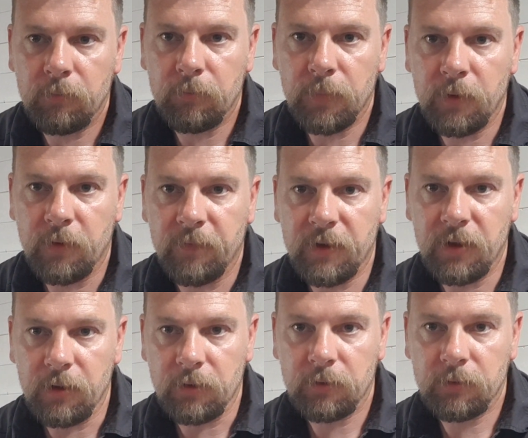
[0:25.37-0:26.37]
Banoffee
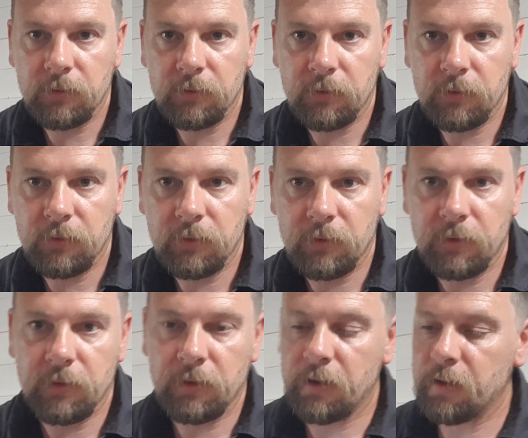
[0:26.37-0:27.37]
glug.
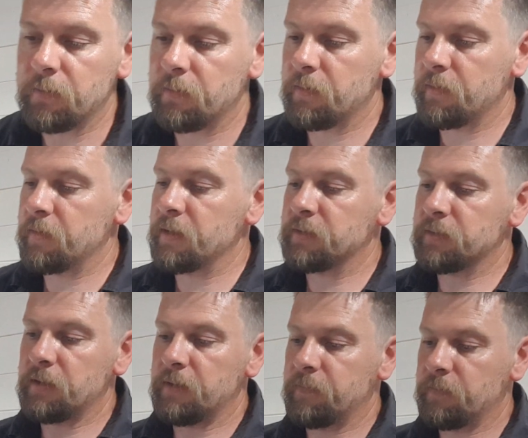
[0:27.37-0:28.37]
Now this
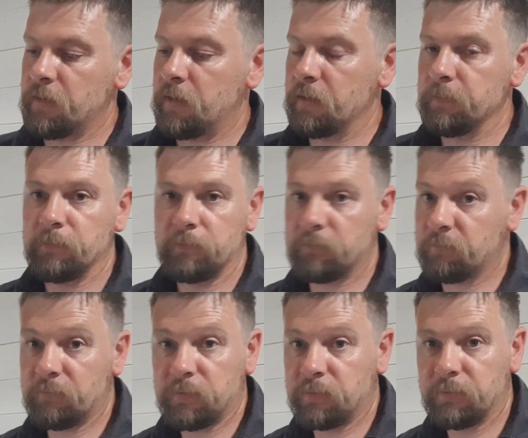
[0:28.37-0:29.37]
stuff, I'm
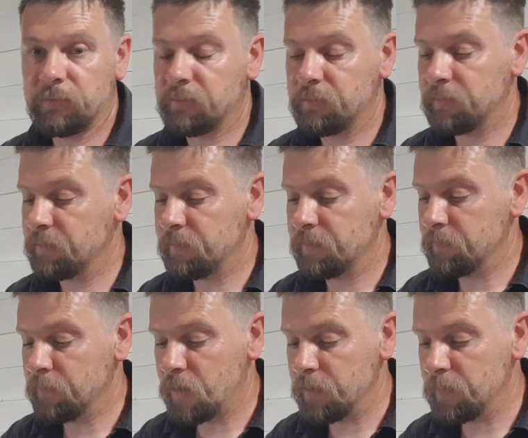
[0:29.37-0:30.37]

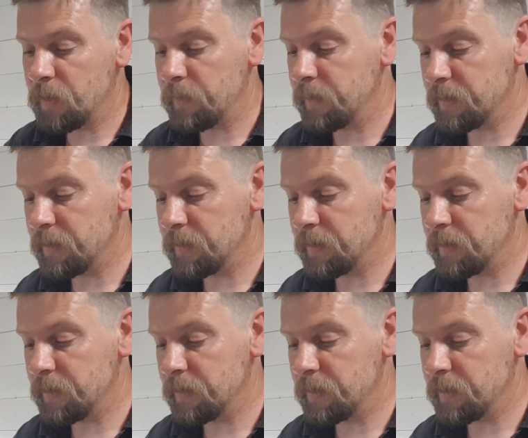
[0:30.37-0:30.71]
mind-blowing.